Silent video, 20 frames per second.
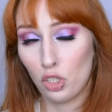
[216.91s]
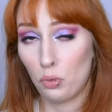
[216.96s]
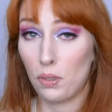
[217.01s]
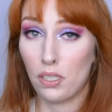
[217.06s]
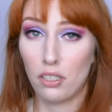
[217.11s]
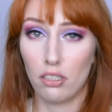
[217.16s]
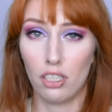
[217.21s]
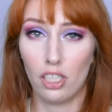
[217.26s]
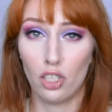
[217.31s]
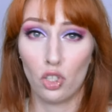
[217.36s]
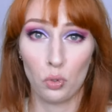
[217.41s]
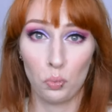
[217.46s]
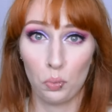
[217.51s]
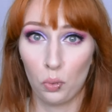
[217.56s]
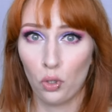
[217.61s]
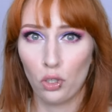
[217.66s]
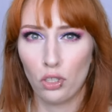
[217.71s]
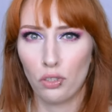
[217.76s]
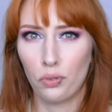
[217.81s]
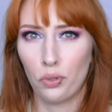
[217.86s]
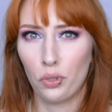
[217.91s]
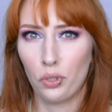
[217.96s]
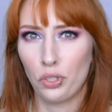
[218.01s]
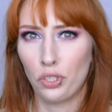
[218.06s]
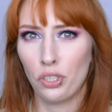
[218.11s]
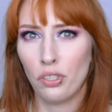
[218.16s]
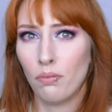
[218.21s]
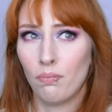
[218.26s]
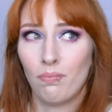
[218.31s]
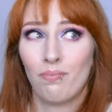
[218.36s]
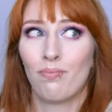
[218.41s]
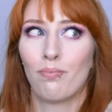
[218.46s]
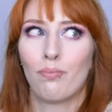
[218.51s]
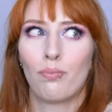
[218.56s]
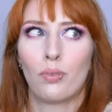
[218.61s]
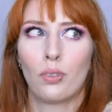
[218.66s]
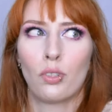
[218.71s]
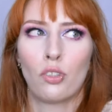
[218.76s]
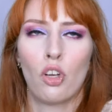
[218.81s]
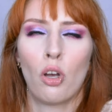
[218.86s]
especially the sports version,
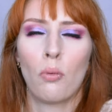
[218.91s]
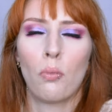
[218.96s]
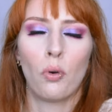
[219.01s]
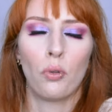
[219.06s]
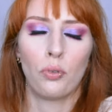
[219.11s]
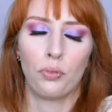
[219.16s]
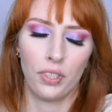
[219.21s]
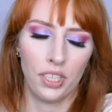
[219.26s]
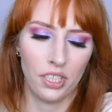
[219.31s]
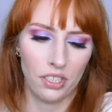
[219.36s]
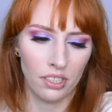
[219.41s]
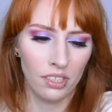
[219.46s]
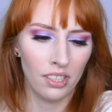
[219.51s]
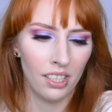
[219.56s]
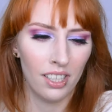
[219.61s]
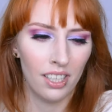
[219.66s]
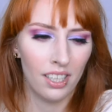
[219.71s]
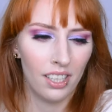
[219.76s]
for some odd reason.